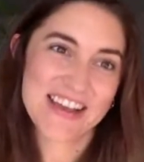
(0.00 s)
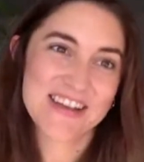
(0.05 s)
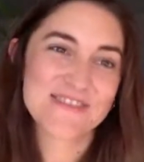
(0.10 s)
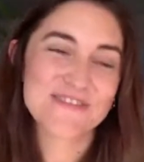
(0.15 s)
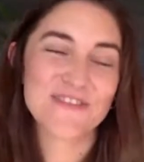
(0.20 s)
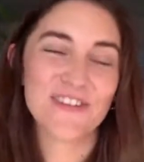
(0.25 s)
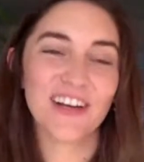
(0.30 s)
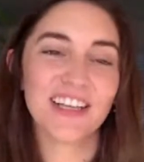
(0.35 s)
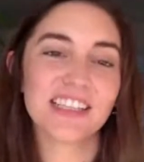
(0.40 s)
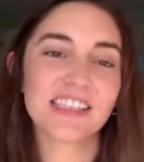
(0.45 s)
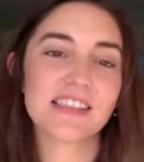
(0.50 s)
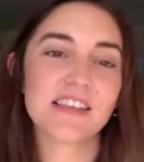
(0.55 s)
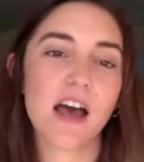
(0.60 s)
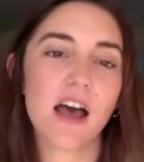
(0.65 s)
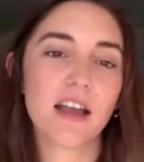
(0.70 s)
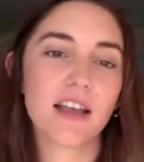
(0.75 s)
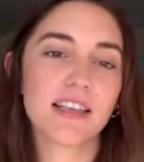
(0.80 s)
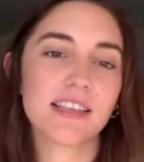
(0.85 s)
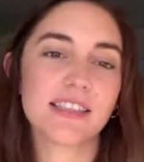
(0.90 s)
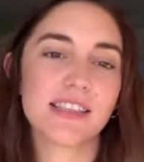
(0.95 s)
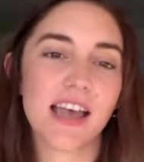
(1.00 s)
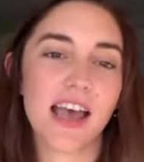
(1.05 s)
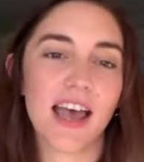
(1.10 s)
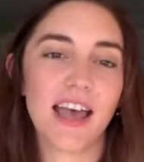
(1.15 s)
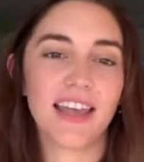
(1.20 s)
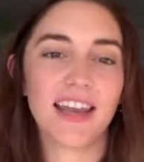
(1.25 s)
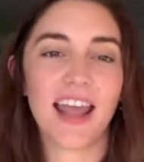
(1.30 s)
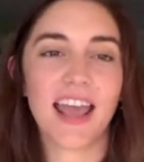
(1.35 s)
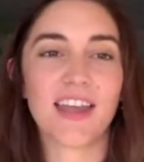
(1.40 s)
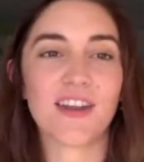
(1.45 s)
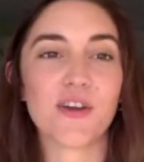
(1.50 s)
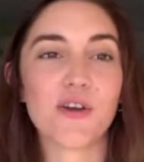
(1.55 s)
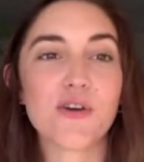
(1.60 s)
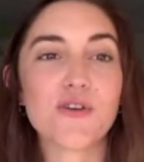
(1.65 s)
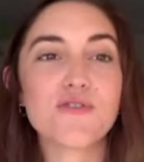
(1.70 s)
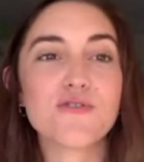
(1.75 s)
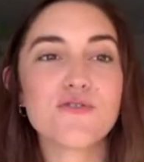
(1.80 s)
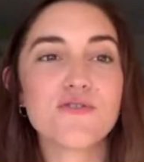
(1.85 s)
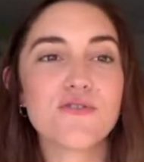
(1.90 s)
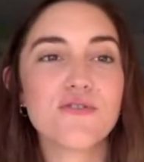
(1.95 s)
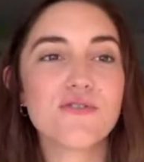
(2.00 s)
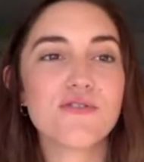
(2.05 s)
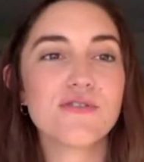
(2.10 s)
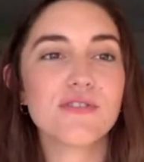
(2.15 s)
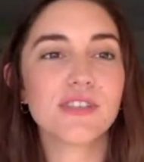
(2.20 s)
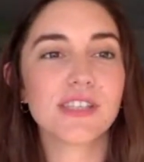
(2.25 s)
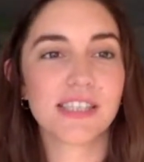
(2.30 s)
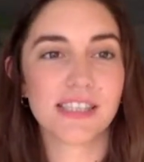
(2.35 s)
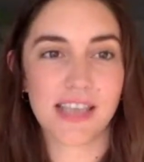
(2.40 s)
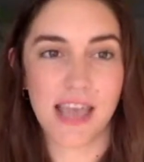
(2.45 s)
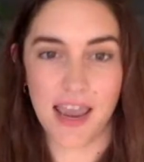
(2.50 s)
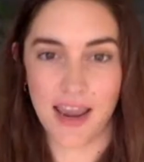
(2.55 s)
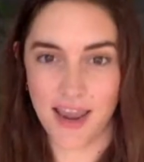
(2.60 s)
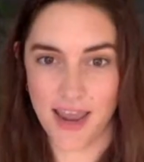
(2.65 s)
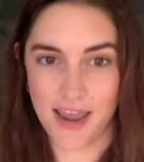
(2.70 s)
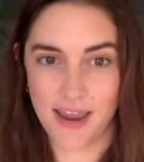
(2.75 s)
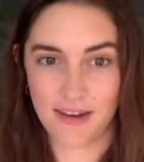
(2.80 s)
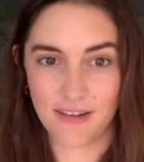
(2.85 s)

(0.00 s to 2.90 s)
What song is that, and who sang it?